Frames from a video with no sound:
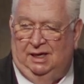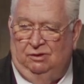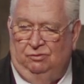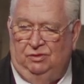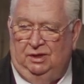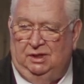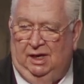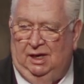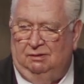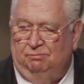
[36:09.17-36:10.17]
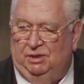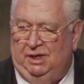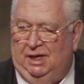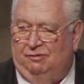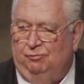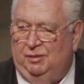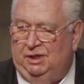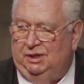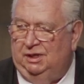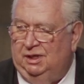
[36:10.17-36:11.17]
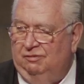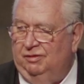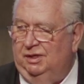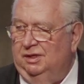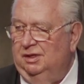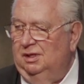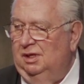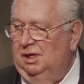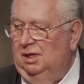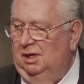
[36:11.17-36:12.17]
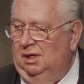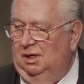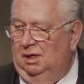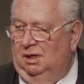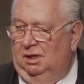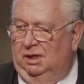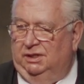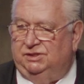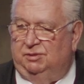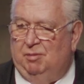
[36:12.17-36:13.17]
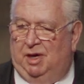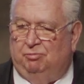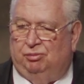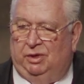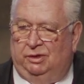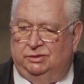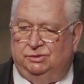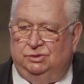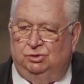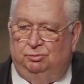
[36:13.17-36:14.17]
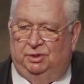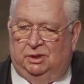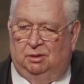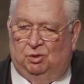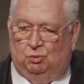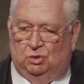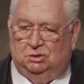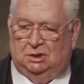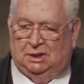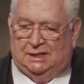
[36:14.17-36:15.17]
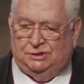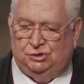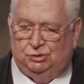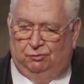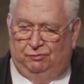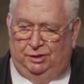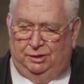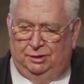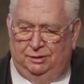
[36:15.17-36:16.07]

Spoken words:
I don't think you have but half a minute, David. He said, my prayer is that you become a world-class servant.